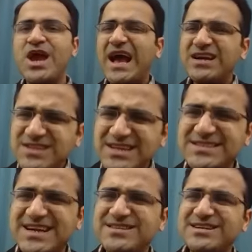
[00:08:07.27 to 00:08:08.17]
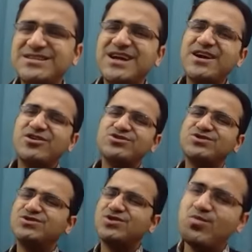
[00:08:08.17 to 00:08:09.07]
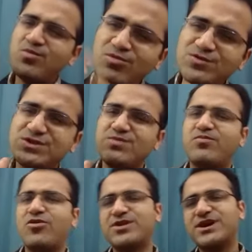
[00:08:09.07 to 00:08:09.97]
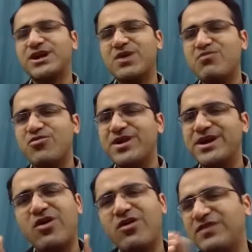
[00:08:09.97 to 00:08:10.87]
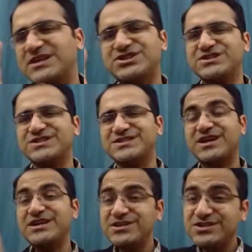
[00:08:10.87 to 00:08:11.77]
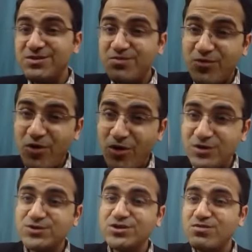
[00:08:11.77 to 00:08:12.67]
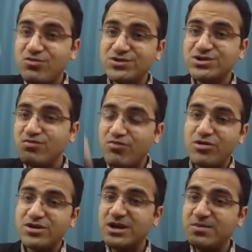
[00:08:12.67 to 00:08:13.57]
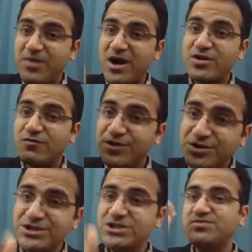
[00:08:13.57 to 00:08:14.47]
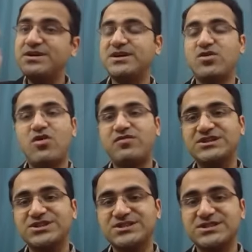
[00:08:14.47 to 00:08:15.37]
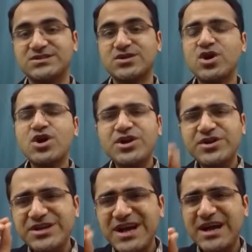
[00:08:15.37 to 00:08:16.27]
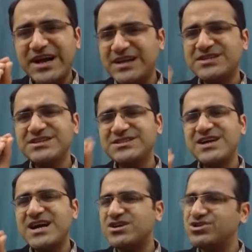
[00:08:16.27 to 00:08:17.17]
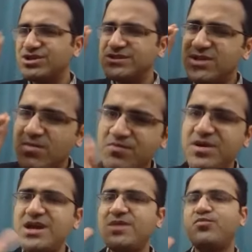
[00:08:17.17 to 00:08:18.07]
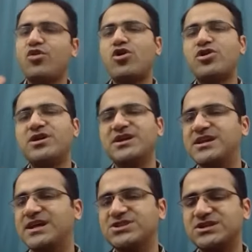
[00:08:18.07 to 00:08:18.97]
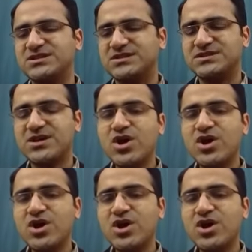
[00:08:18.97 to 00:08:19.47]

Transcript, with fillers: As I said, the dehydration is the most important component of HHS, and it is also the most important part of the treatment of HHS. De correcting dehydration is the main priority in HHS.